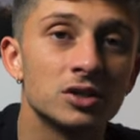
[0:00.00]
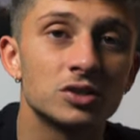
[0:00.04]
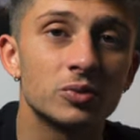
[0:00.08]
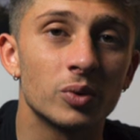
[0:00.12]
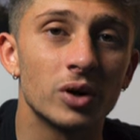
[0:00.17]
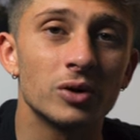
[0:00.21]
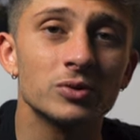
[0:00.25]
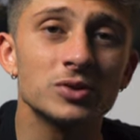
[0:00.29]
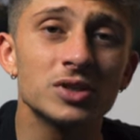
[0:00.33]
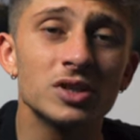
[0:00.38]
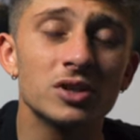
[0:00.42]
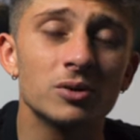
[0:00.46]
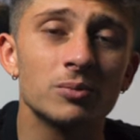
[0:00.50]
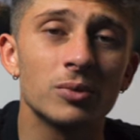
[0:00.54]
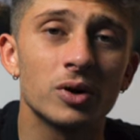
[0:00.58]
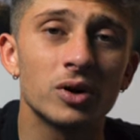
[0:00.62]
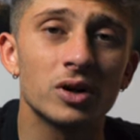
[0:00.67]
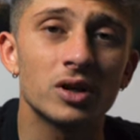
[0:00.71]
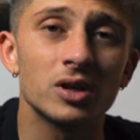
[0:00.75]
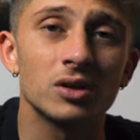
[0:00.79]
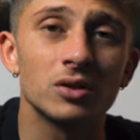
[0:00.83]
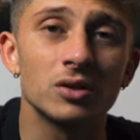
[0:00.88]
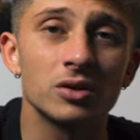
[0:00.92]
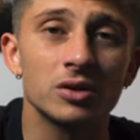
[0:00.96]
So when I was in the
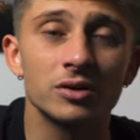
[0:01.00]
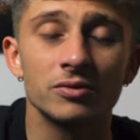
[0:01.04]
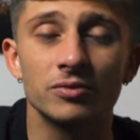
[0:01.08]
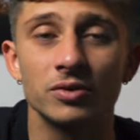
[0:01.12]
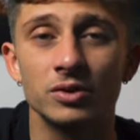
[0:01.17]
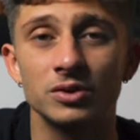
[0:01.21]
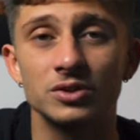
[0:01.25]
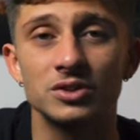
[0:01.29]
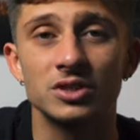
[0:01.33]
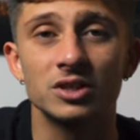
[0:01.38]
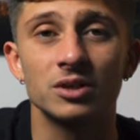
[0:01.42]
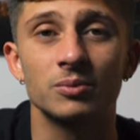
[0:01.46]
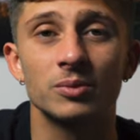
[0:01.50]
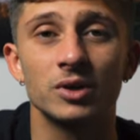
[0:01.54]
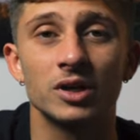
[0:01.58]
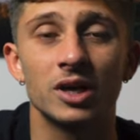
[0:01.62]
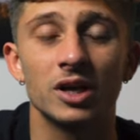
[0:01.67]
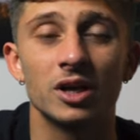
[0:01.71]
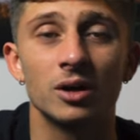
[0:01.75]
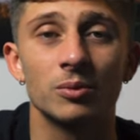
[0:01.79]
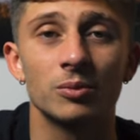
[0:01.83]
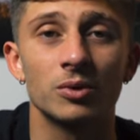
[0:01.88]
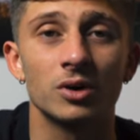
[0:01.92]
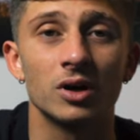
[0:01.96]
market looking for a cinema
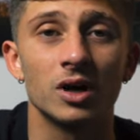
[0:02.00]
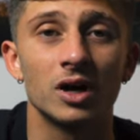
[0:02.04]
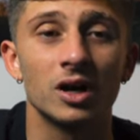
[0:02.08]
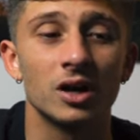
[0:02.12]
camera,